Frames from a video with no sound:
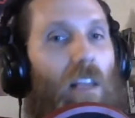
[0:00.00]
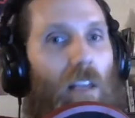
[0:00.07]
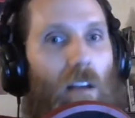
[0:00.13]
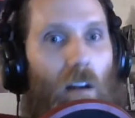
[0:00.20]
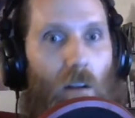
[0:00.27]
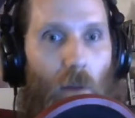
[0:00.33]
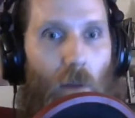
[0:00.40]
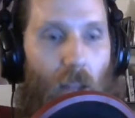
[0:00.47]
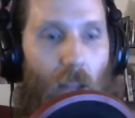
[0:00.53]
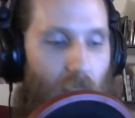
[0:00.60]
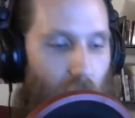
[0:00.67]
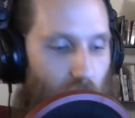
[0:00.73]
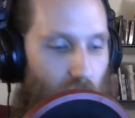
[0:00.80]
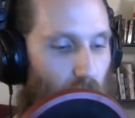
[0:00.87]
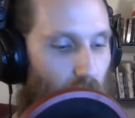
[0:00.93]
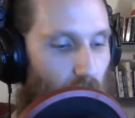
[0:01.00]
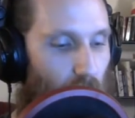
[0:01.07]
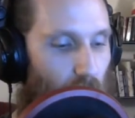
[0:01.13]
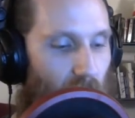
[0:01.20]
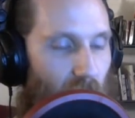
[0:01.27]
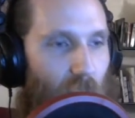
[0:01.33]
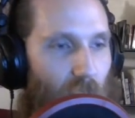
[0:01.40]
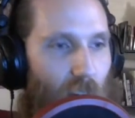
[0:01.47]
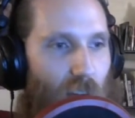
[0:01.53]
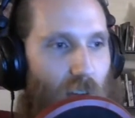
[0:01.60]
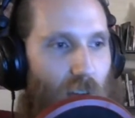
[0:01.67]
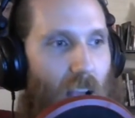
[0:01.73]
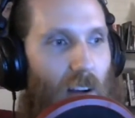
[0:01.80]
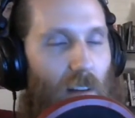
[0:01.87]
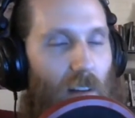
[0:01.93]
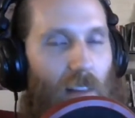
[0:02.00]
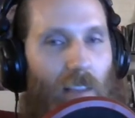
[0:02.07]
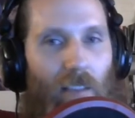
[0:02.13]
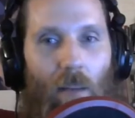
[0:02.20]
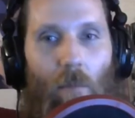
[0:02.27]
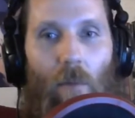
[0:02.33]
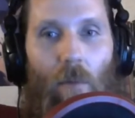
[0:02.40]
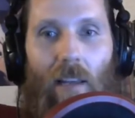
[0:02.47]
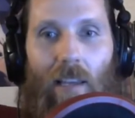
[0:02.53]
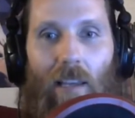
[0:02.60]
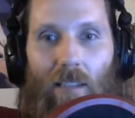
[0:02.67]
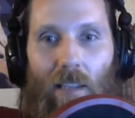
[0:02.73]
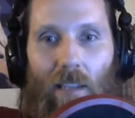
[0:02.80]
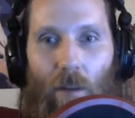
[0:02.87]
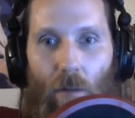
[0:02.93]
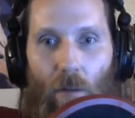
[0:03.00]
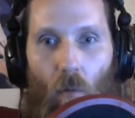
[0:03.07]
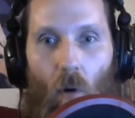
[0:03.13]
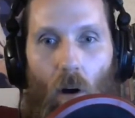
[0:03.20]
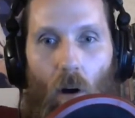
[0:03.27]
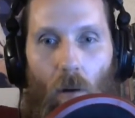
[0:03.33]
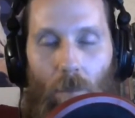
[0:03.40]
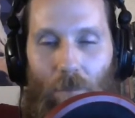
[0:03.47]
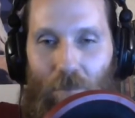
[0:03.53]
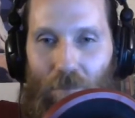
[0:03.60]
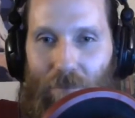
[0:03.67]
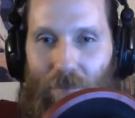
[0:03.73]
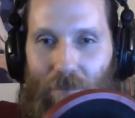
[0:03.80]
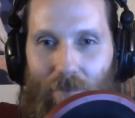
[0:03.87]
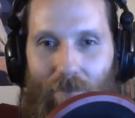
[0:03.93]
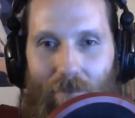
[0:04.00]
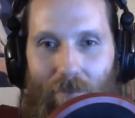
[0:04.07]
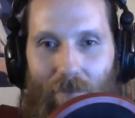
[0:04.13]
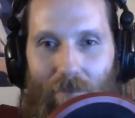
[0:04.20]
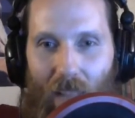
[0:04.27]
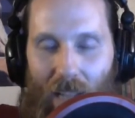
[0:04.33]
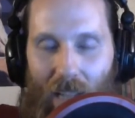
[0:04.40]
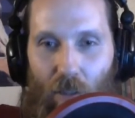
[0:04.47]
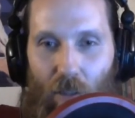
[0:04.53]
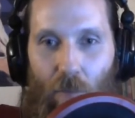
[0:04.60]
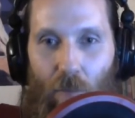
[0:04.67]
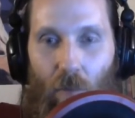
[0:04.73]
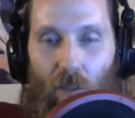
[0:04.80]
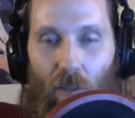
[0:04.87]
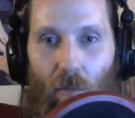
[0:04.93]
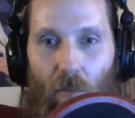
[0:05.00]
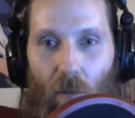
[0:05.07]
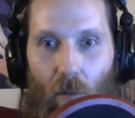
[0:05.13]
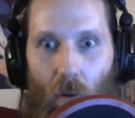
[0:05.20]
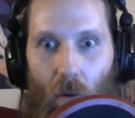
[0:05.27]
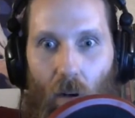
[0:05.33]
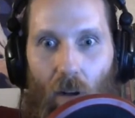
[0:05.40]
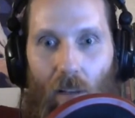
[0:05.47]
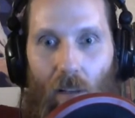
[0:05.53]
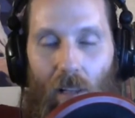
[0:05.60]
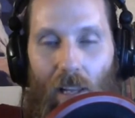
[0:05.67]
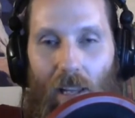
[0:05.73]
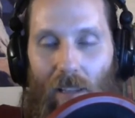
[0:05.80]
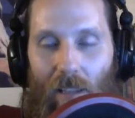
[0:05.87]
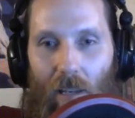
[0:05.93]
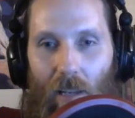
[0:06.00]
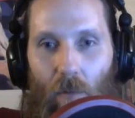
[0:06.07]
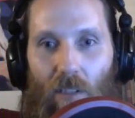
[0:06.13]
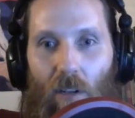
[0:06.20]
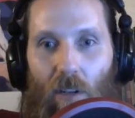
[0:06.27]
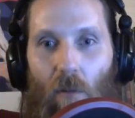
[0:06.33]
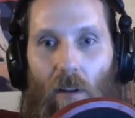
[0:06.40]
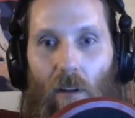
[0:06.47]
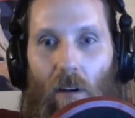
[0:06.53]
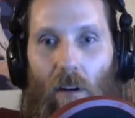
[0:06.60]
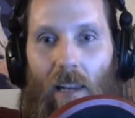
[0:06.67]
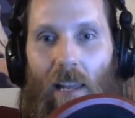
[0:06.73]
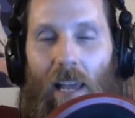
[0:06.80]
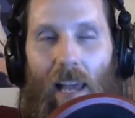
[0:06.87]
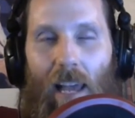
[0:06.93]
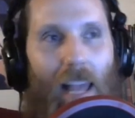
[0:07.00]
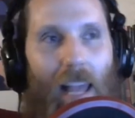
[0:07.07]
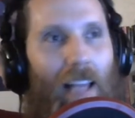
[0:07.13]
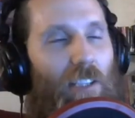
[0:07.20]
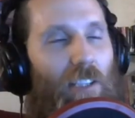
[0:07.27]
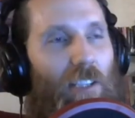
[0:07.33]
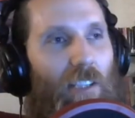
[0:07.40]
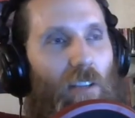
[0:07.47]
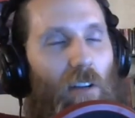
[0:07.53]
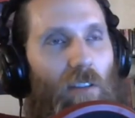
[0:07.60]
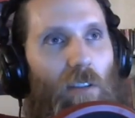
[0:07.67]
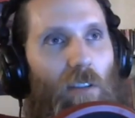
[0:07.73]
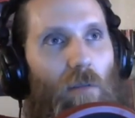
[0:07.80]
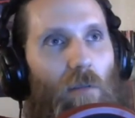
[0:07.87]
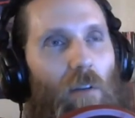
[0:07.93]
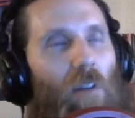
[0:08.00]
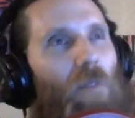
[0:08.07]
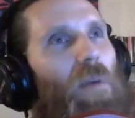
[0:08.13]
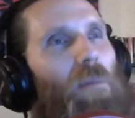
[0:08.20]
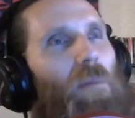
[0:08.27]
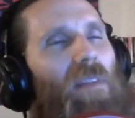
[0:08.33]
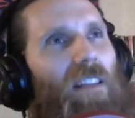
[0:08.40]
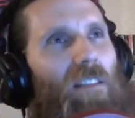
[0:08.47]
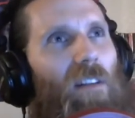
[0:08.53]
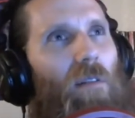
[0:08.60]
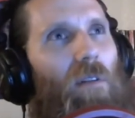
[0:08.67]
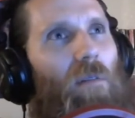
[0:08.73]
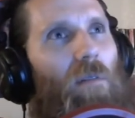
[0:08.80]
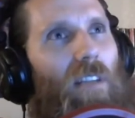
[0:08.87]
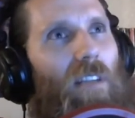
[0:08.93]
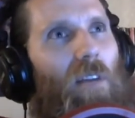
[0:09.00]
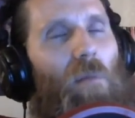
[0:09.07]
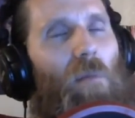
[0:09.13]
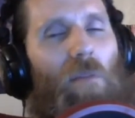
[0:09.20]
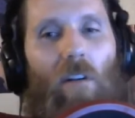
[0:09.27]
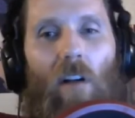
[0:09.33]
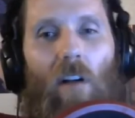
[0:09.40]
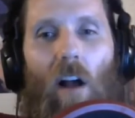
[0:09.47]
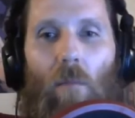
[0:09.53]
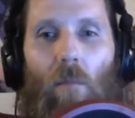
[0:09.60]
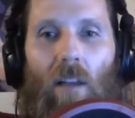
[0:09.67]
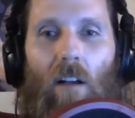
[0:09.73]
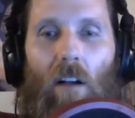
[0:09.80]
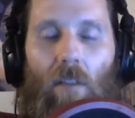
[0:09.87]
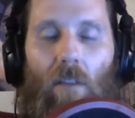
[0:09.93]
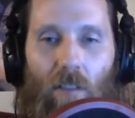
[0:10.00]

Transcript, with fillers: young Ray, and it shows yeah. her looking at her tracker that somebody is near the wall. And so she runs over to the wall, like, what's going on? And she's also, maybe that's not what it was. I remember her humming the